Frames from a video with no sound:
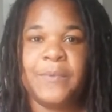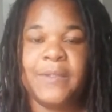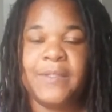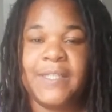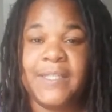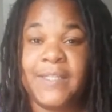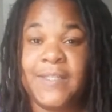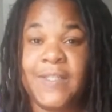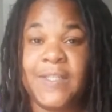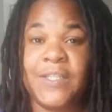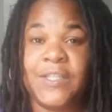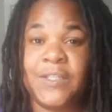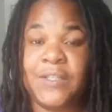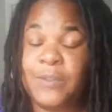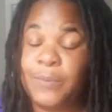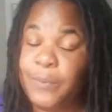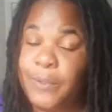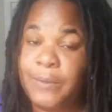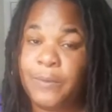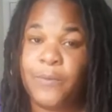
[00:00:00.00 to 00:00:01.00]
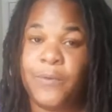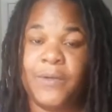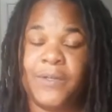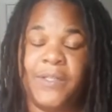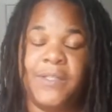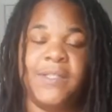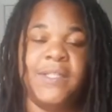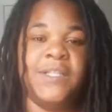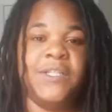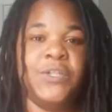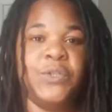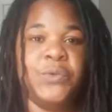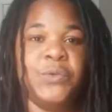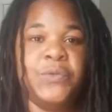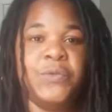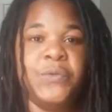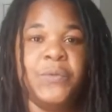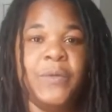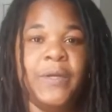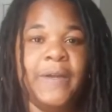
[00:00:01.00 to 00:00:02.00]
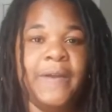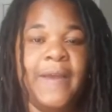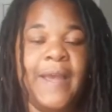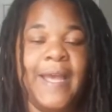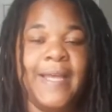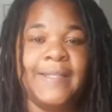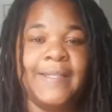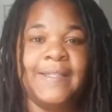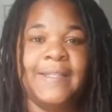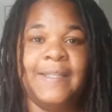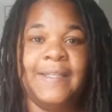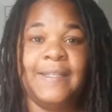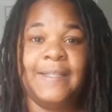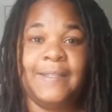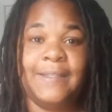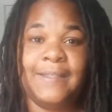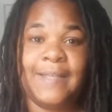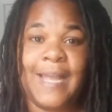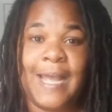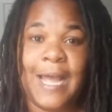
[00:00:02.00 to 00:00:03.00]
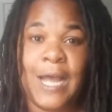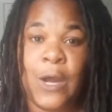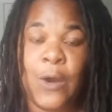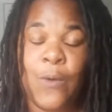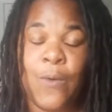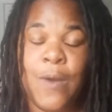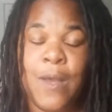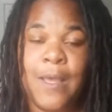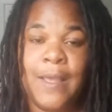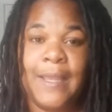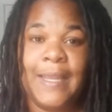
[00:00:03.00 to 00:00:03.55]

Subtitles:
Supreme Court decision, to whereas it is now